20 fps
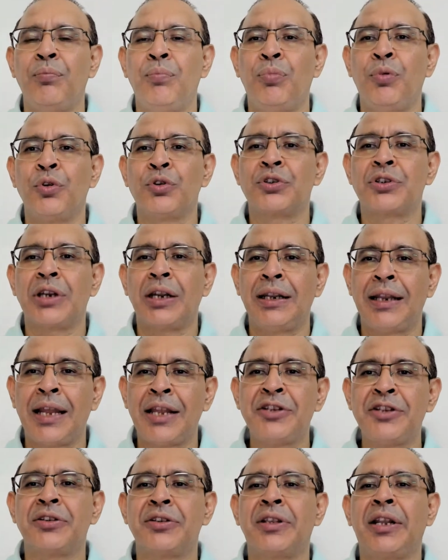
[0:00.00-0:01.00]

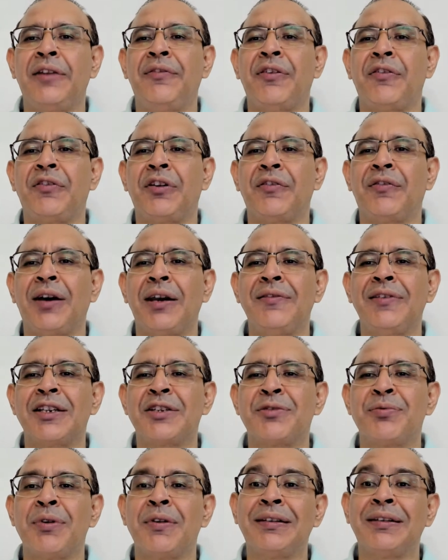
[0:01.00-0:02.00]
post-lunch 355,
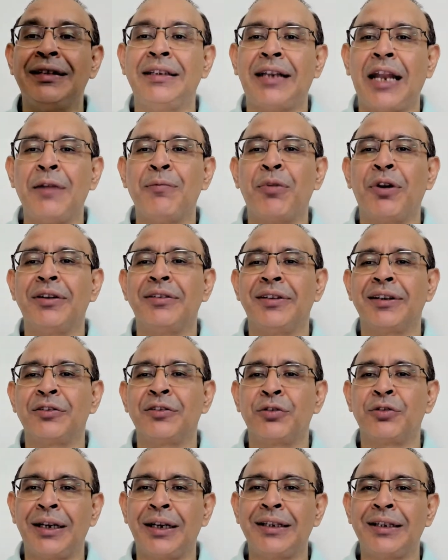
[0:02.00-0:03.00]
HbA1c 10.6.
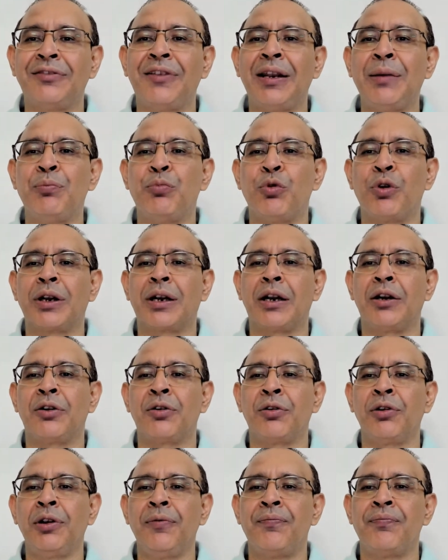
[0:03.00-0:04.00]
So that is very poor
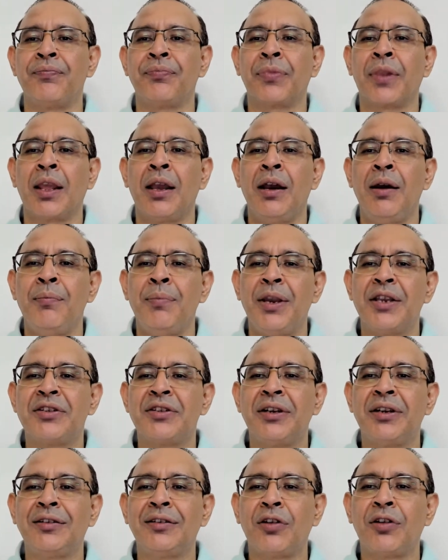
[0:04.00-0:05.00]
control.
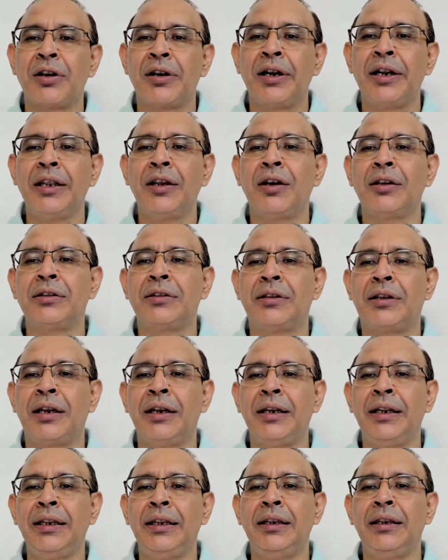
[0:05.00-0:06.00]
Patient is already on
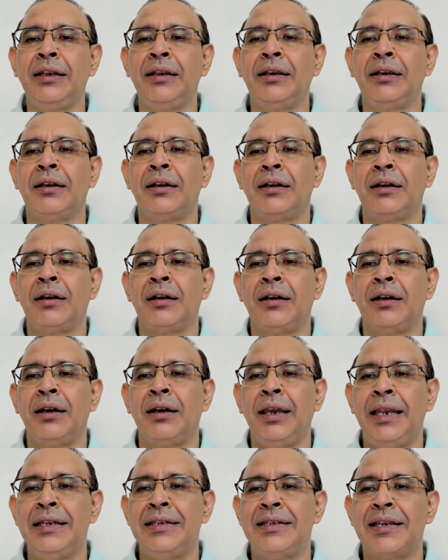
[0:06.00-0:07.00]
3
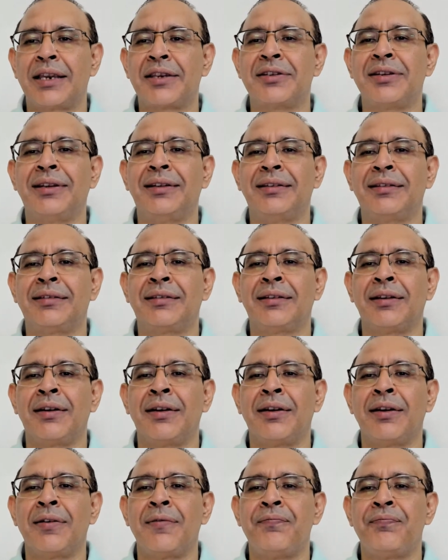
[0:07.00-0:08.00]
injections,
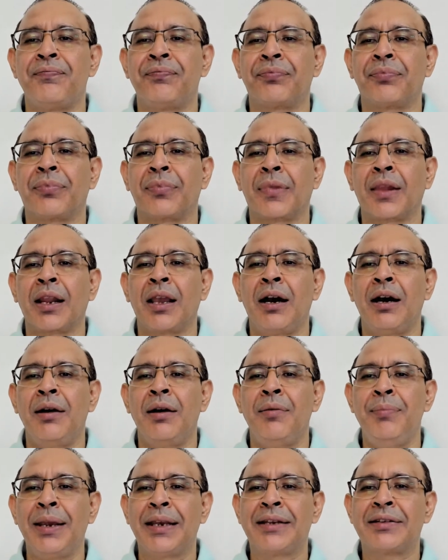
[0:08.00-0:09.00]

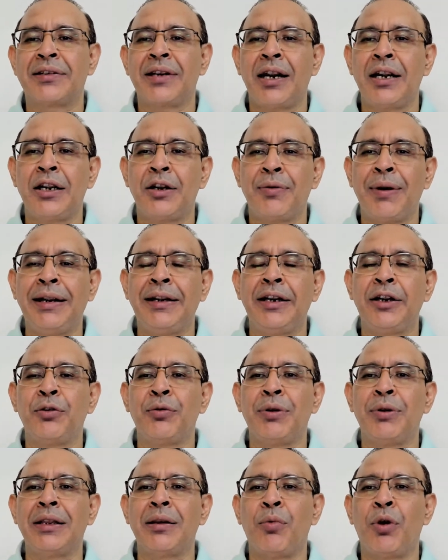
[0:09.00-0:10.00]
mixed at 22
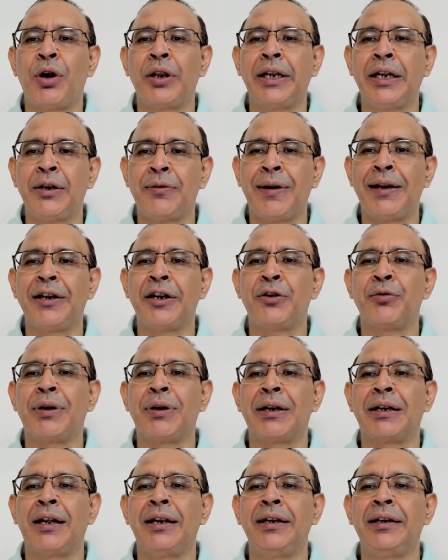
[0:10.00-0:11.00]
in the morning, 22
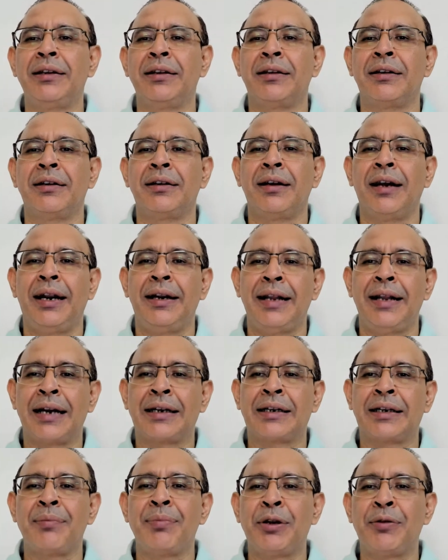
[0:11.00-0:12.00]
at night, and
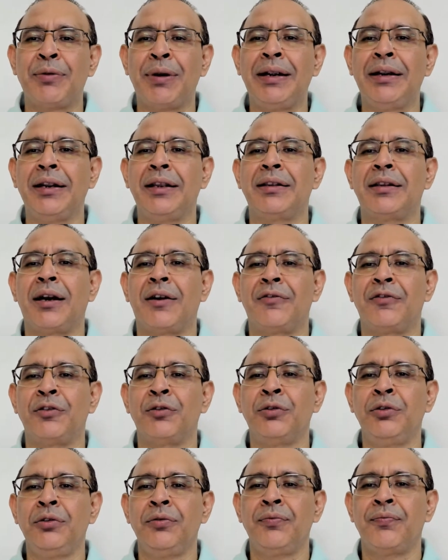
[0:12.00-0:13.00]
Actrabit 20 in the
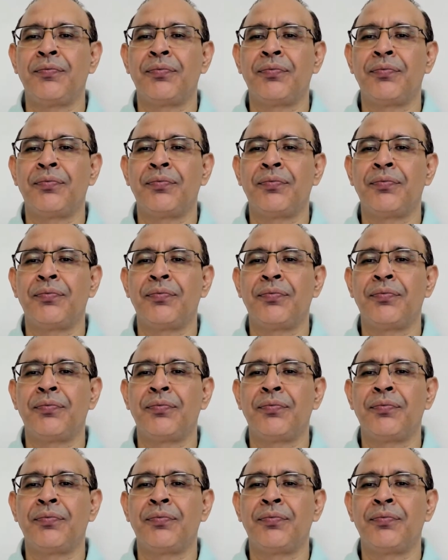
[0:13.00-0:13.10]
afternoon.